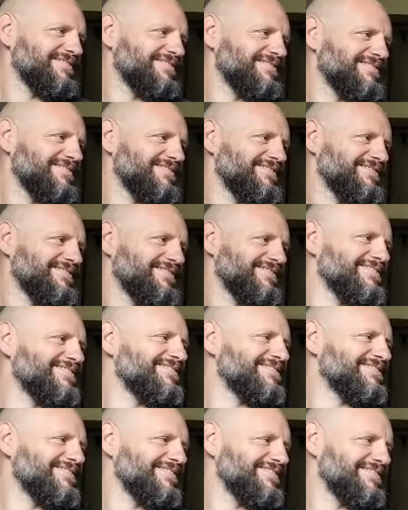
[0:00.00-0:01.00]

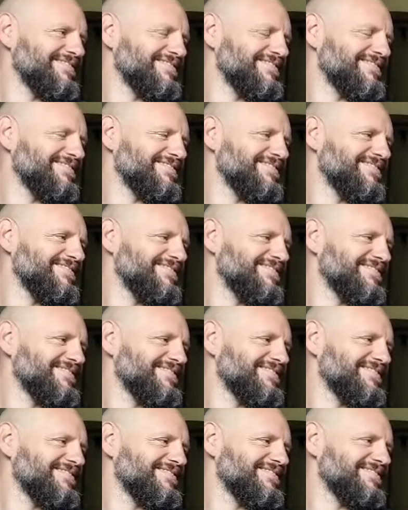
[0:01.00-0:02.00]

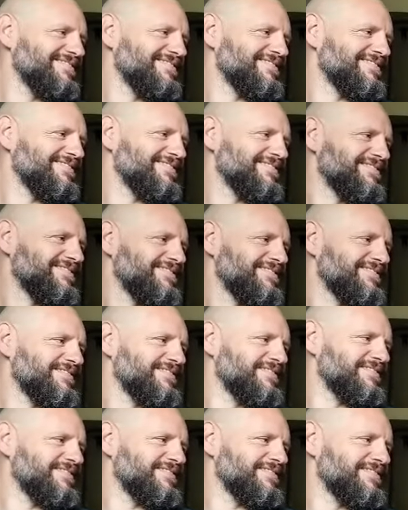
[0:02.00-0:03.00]

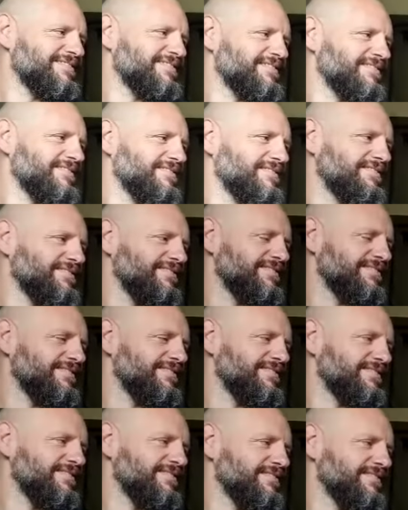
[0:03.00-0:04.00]

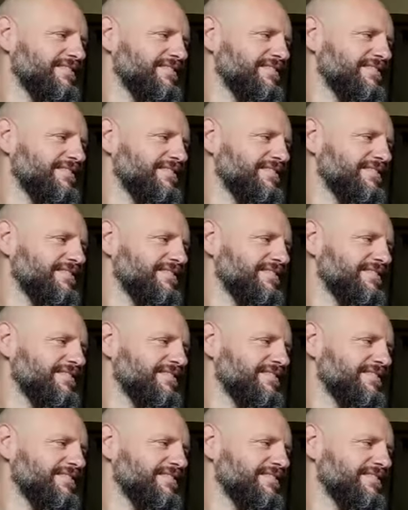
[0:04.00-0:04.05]
The person shown says nothing.